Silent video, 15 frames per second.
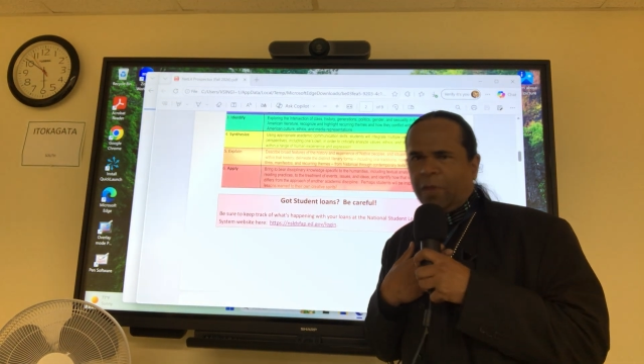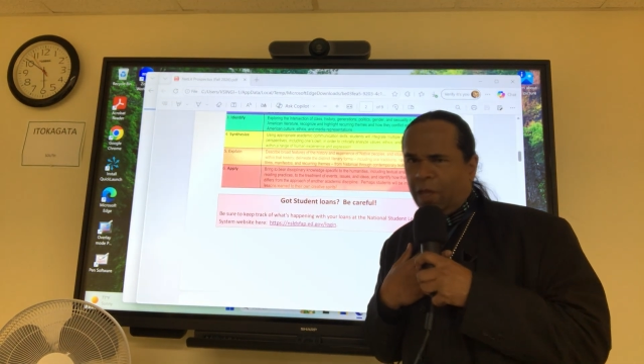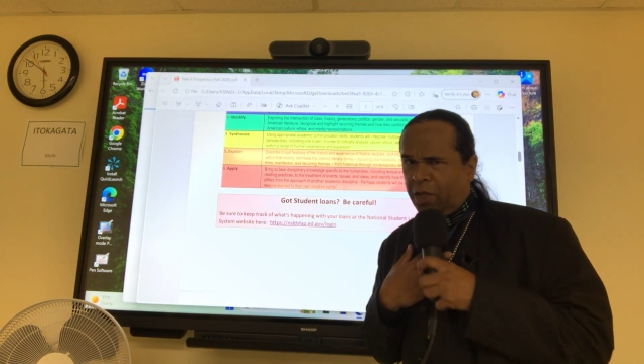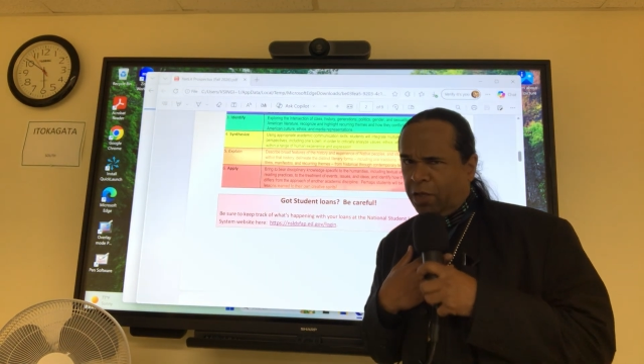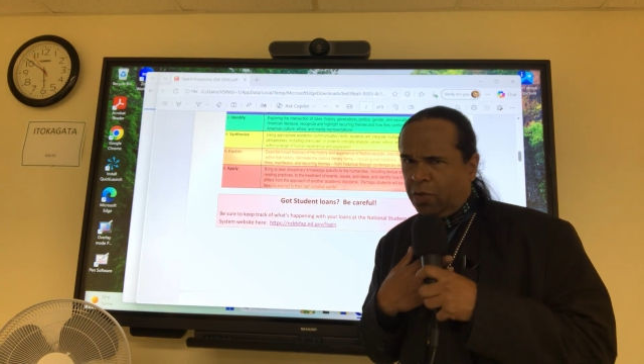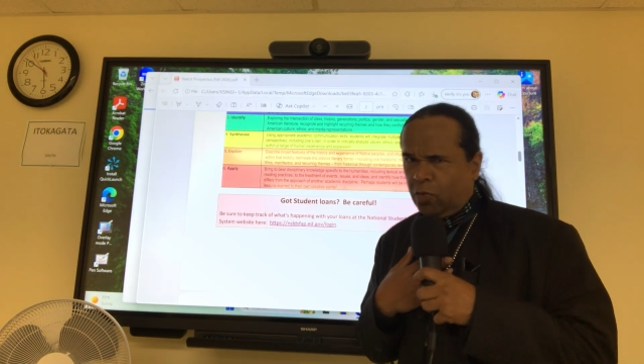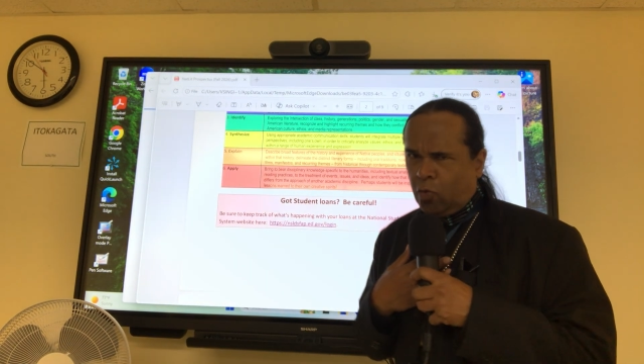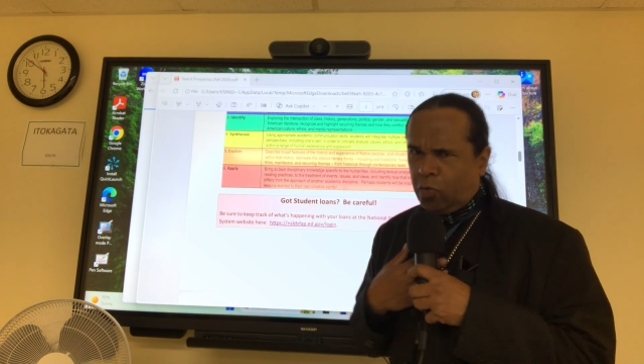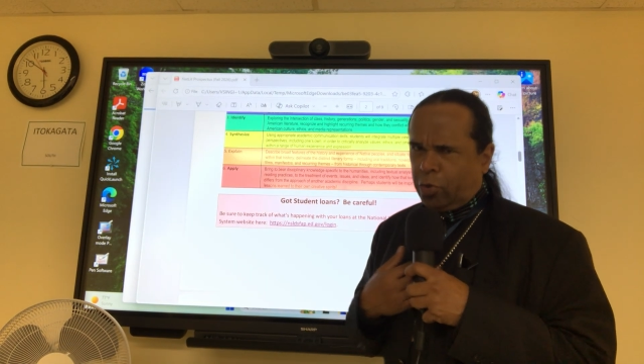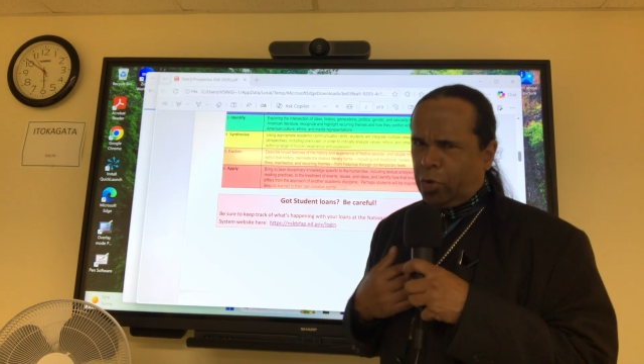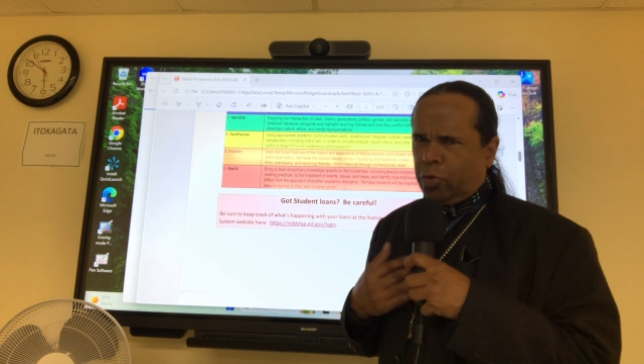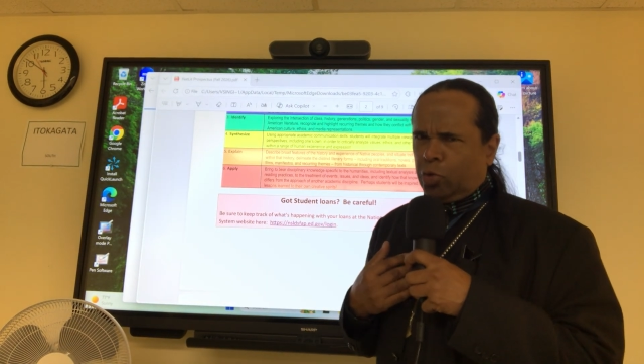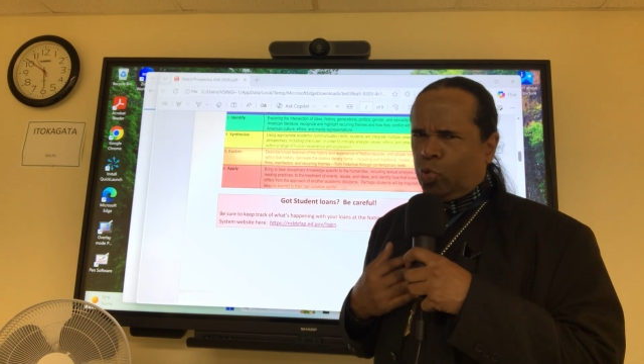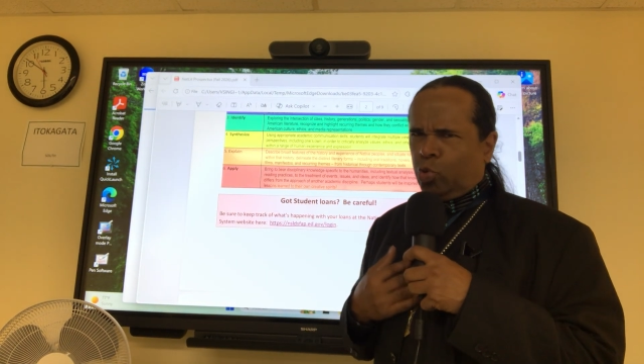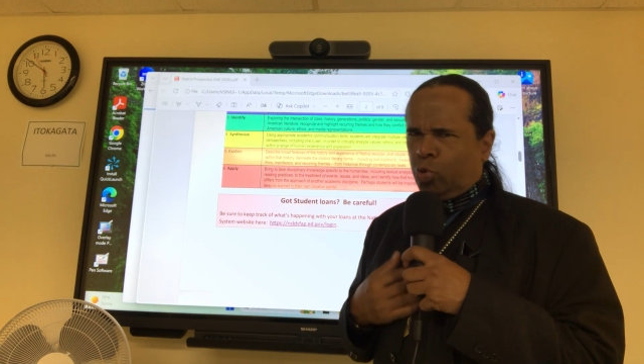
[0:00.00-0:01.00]
as your
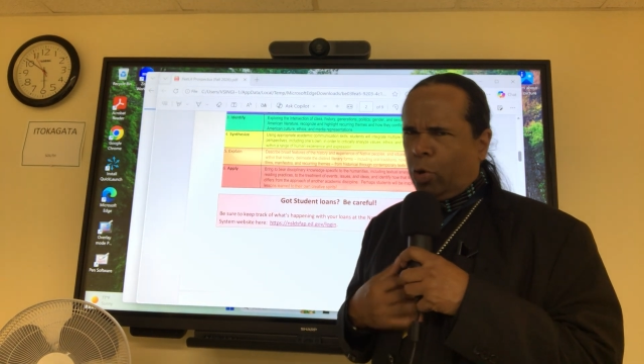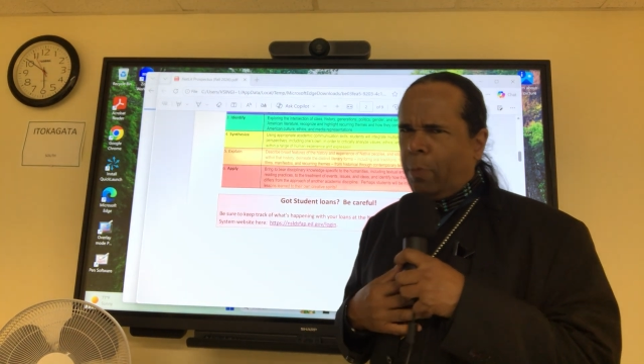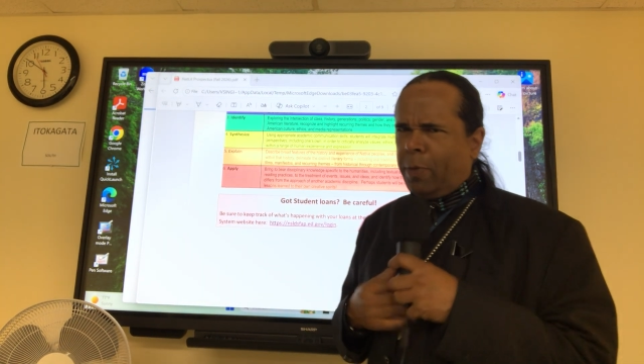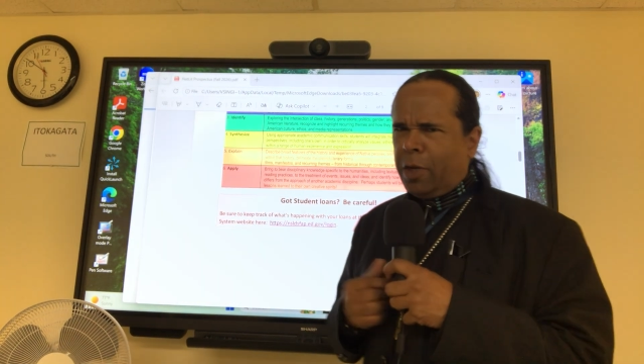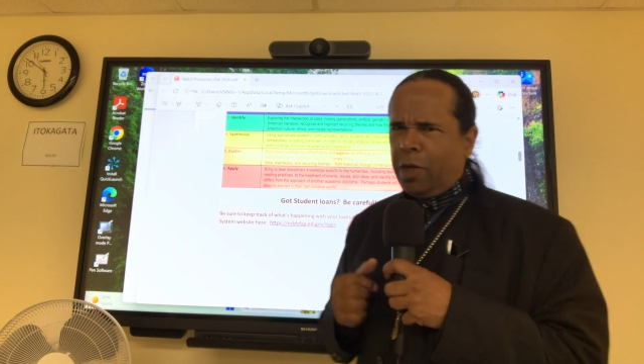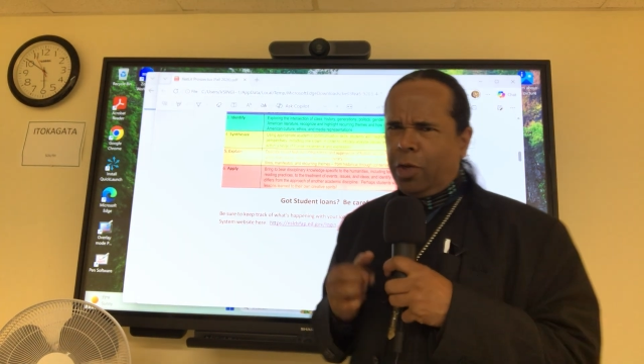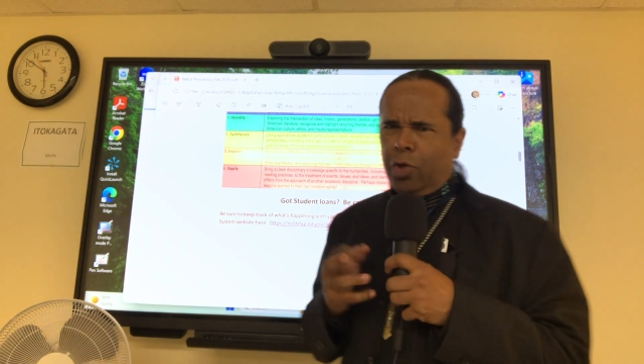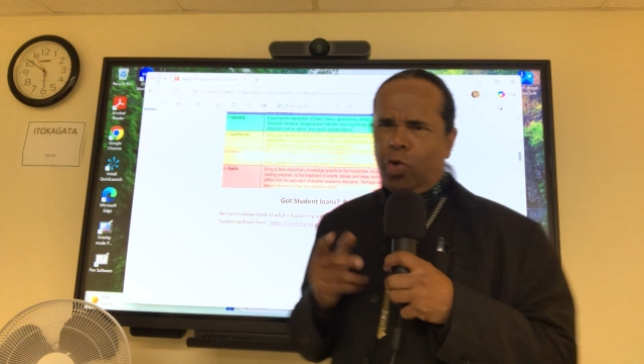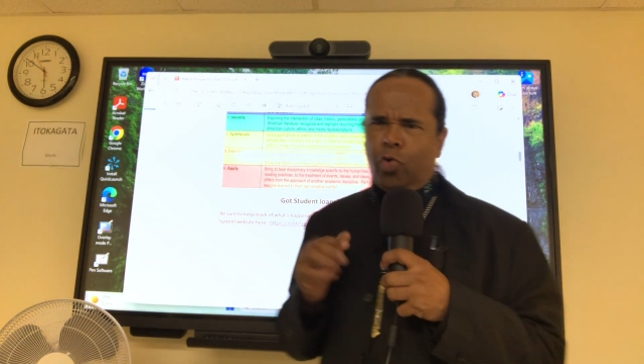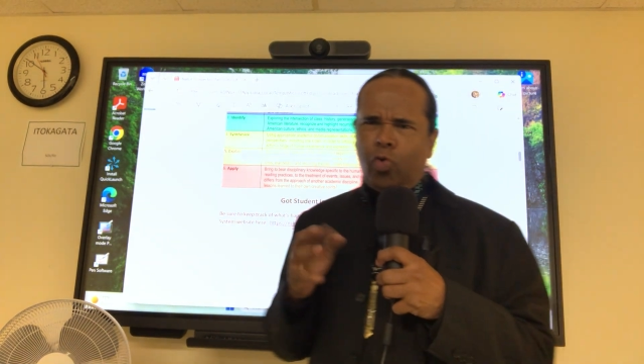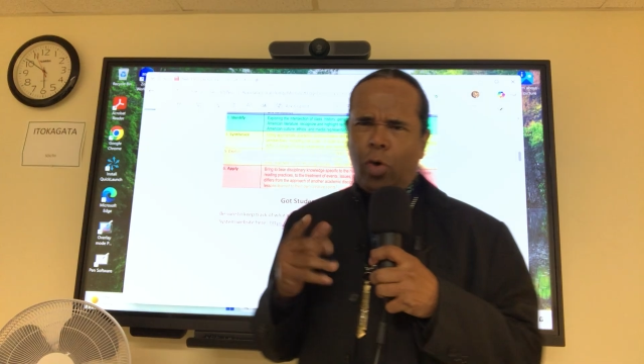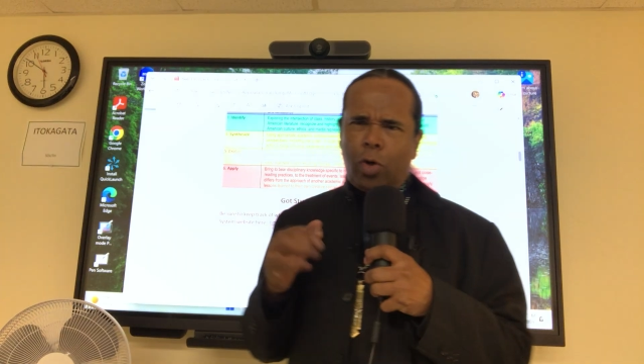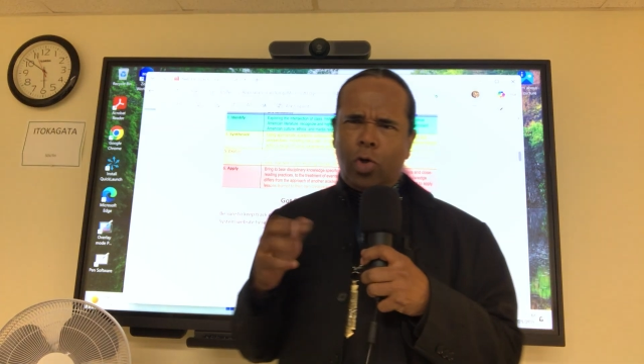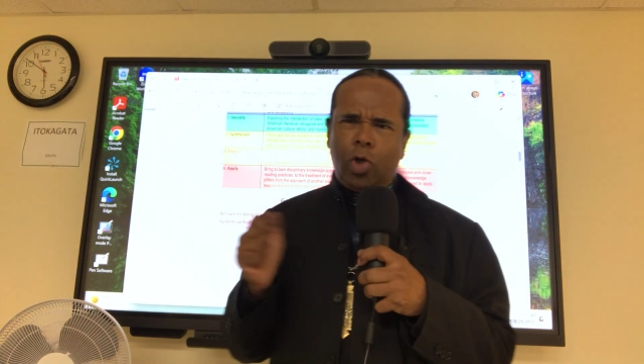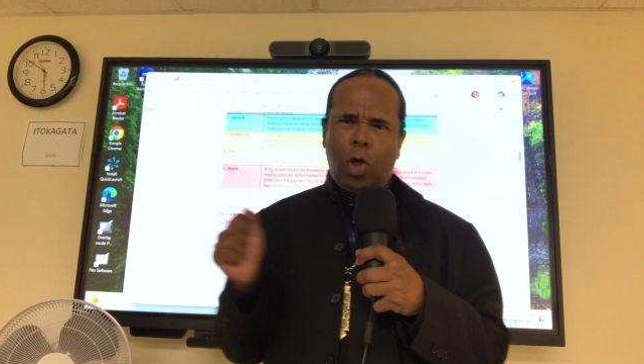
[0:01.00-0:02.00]
intrepid
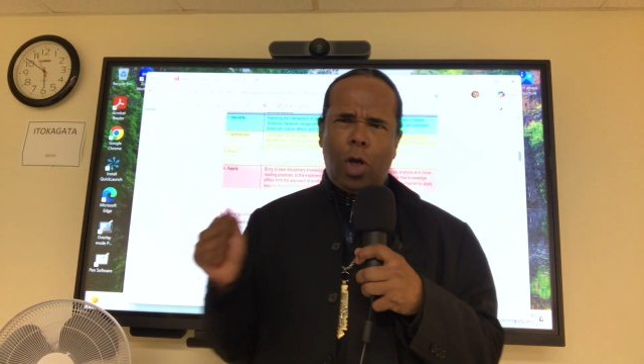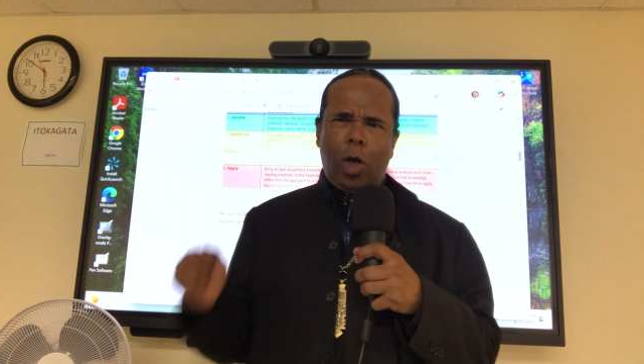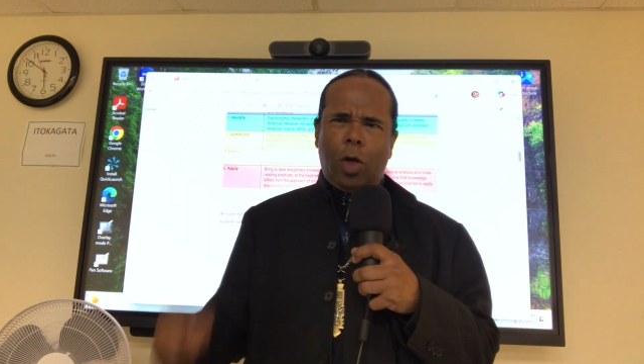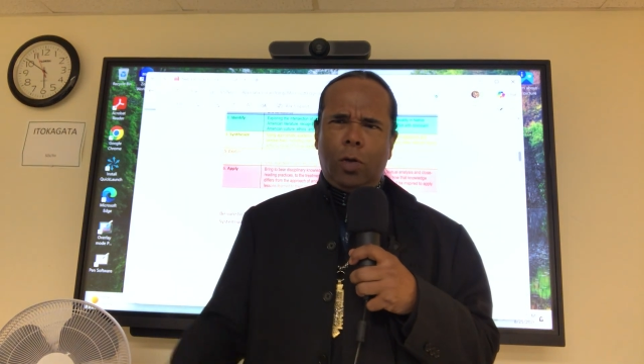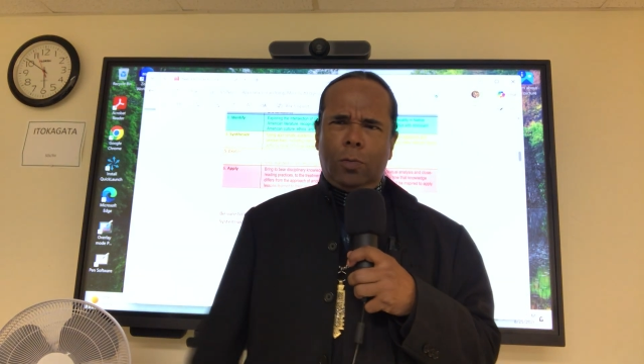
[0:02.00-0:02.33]
instructor